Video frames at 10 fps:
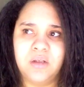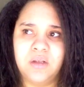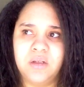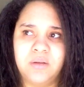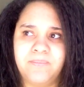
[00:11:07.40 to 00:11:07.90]

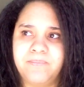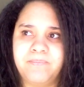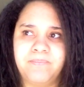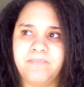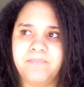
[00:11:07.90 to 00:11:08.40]

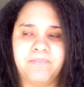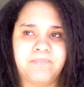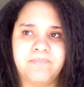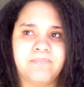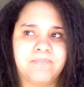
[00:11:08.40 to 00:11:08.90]

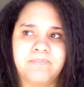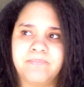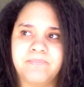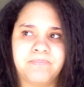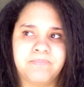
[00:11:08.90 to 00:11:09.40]

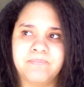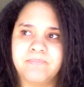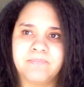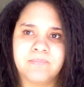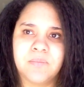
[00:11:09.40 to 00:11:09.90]

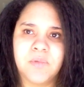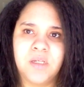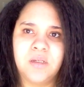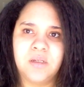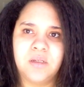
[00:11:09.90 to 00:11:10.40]

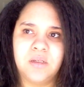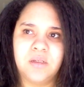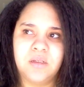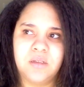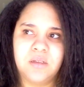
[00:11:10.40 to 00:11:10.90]

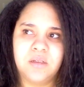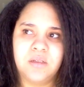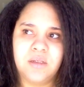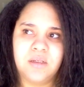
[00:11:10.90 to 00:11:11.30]
Nobody speaks.